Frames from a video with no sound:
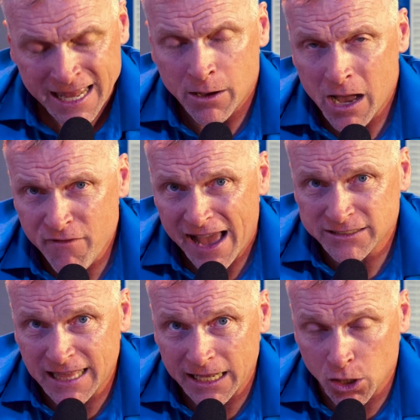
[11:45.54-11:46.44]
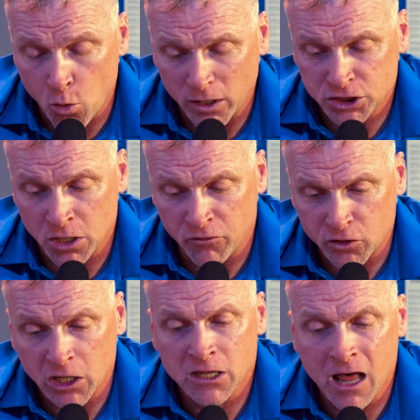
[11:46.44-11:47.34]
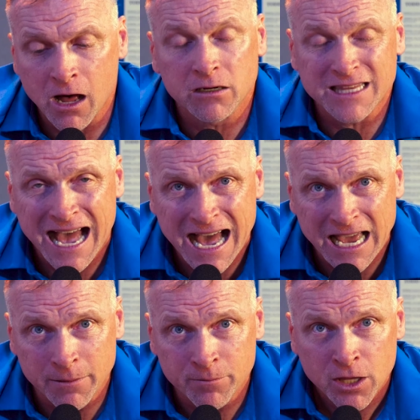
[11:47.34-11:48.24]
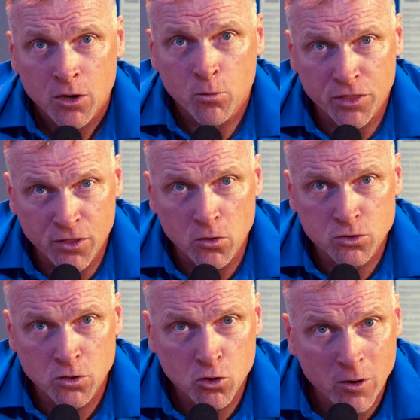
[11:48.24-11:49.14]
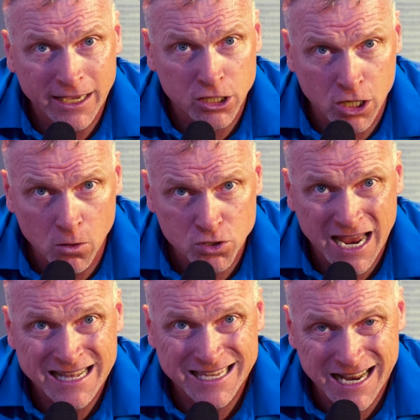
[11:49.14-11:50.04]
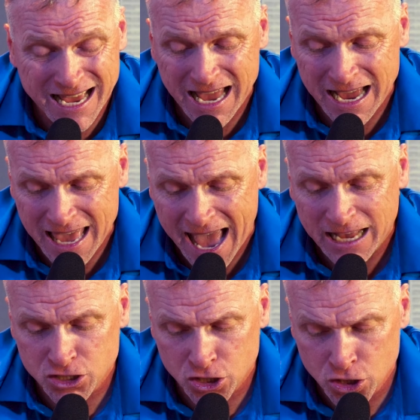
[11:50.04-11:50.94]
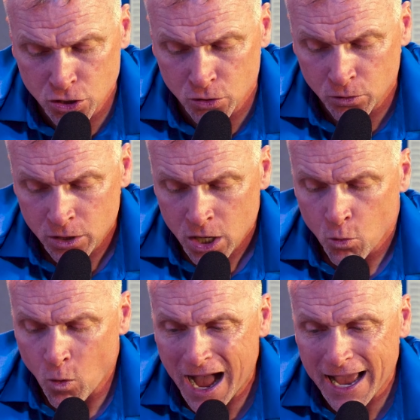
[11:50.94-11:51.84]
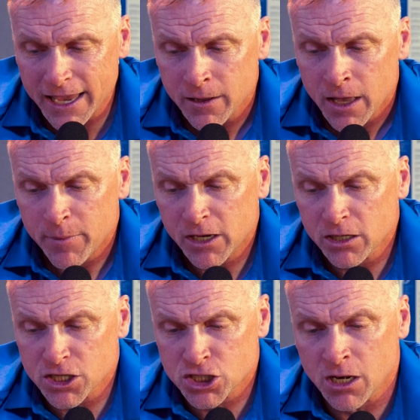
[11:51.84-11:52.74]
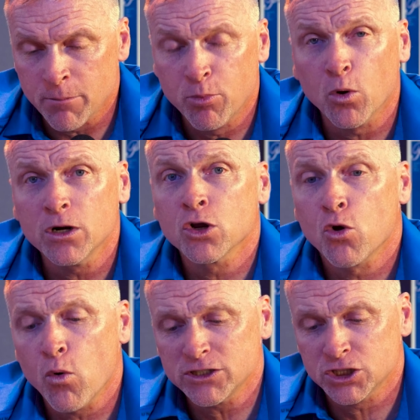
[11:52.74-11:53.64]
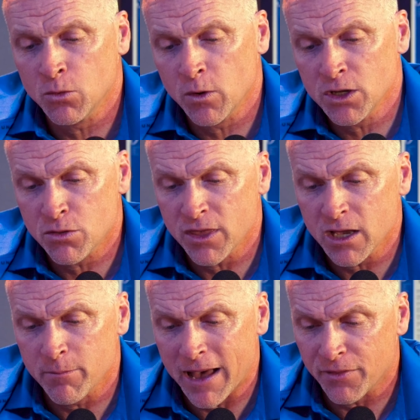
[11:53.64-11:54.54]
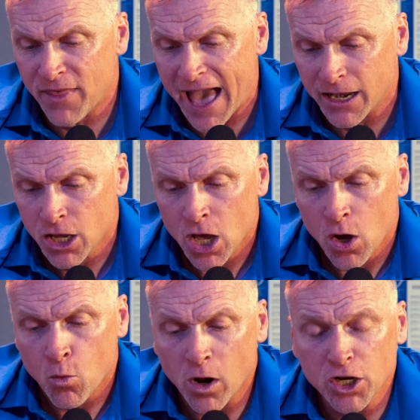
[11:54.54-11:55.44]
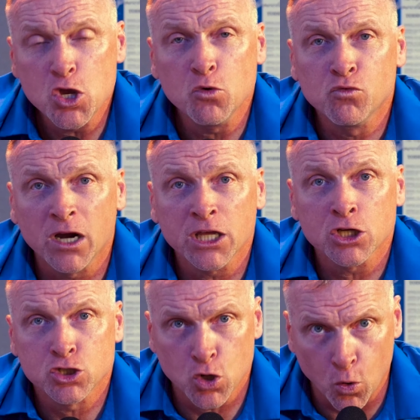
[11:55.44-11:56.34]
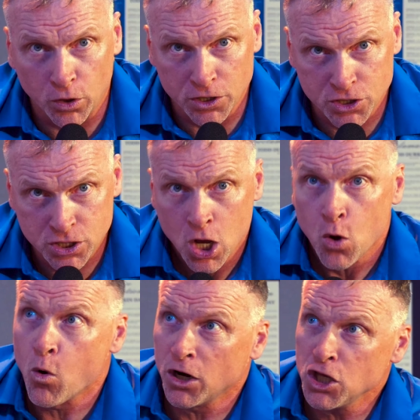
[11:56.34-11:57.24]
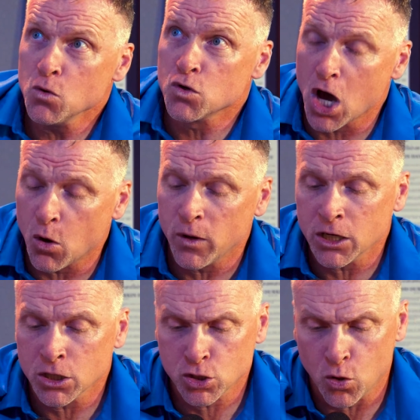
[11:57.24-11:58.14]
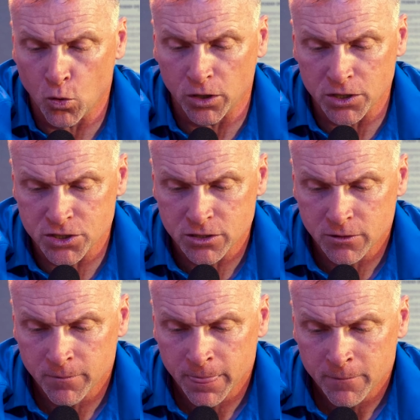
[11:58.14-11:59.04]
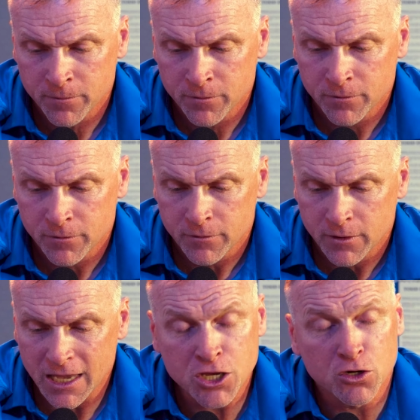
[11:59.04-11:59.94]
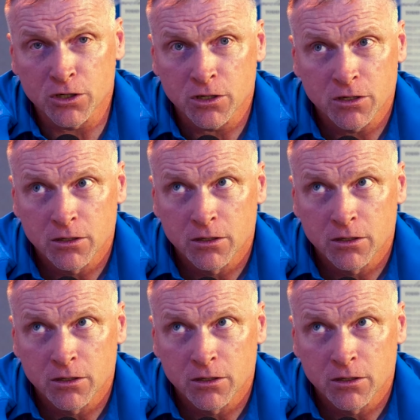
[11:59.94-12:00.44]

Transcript: Now, I've asked that question for a long time with those who I coach. And today I ask you why? Because it's an important question when you think about that. What are you running towards? What are you going towards in your,